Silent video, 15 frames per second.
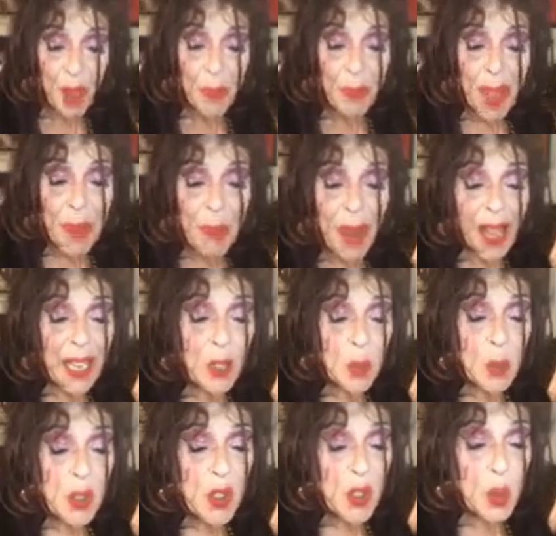My mind
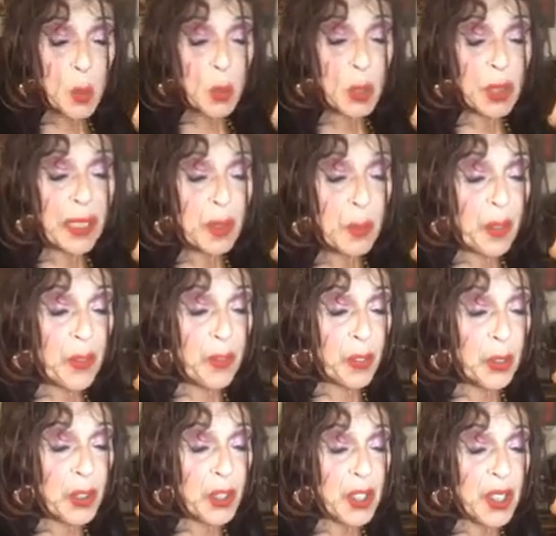was swirling with
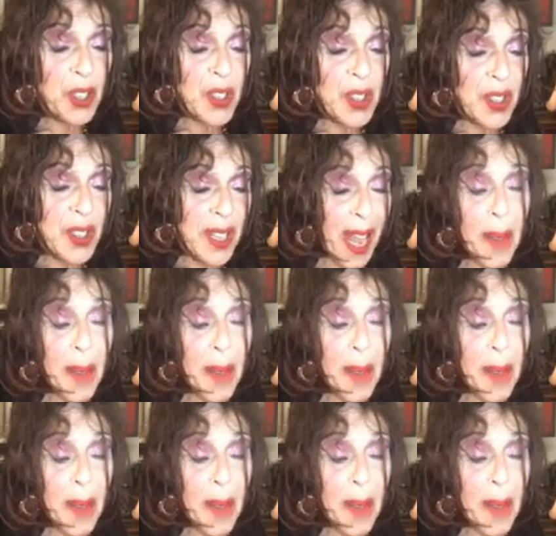visions